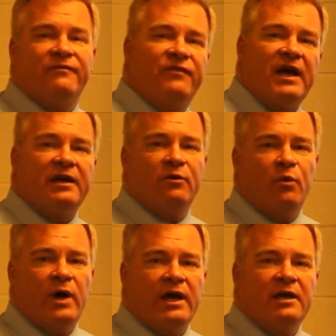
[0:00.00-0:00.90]
find a
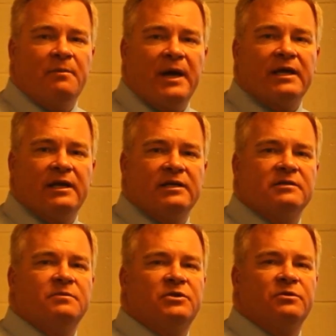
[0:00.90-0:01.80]
way, a
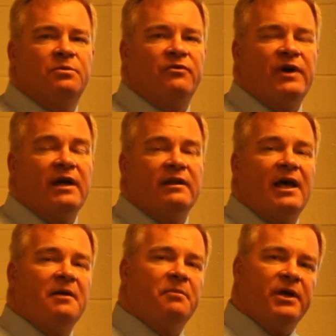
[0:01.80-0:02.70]
mechanism to provide
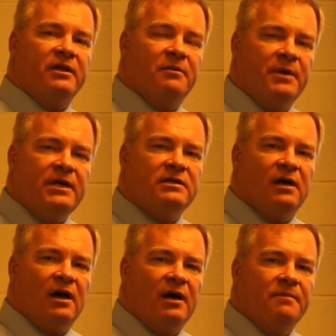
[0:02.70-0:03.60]
that. But in the
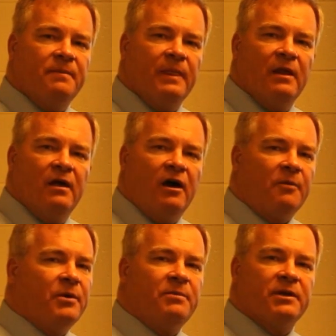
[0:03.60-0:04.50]
meantime,
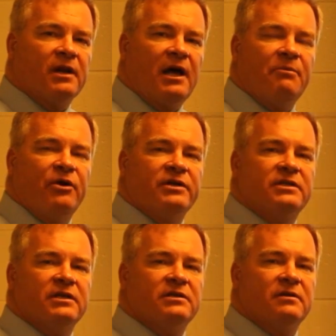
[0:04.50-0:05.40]
our public library
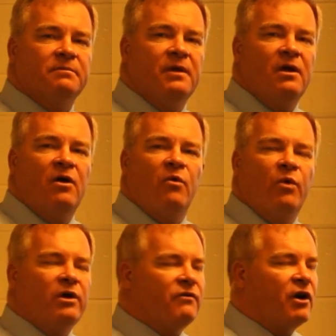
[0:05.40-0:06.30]
system,
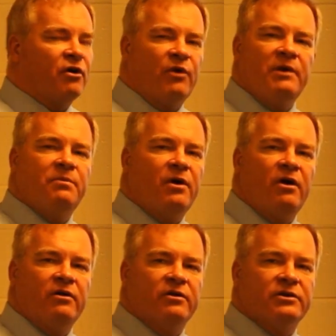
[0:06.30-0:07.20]
one of our great
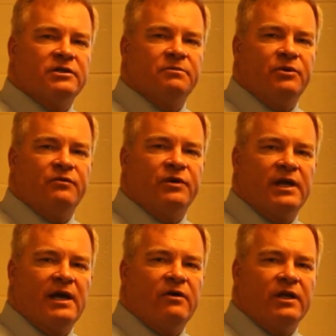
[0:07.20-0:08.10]
partners in
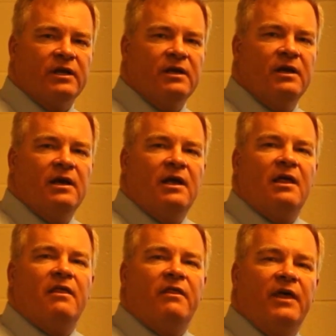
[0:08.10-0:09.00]
Beaufort County,
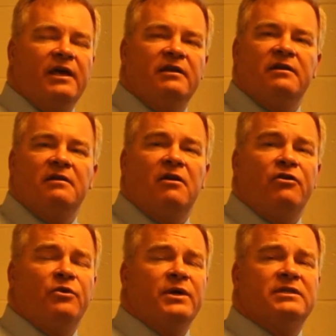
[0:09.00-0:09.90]
they
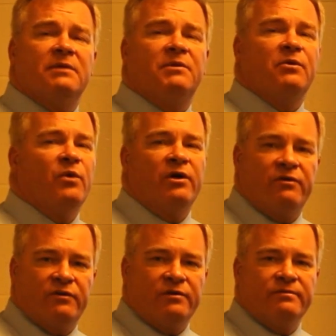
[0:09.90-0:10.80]
are doing something
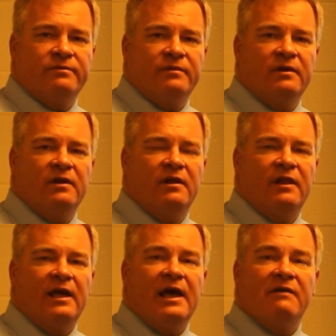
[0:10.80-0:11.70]
wonderful.
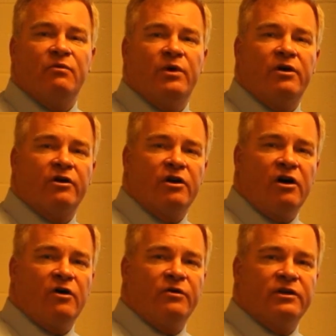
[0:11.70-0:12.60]
They have what are
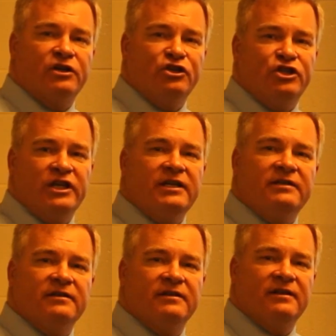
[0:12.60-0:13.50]
called Kajeet